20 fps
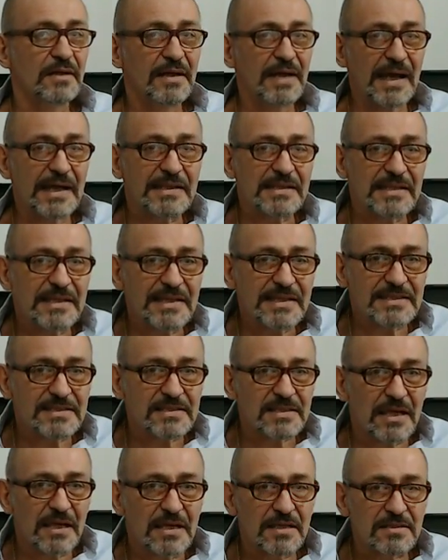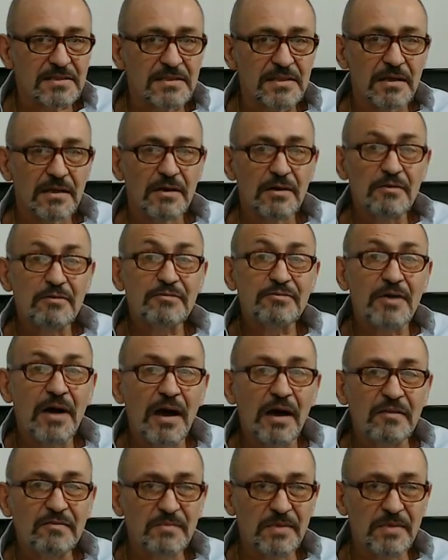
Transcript: And these days, 5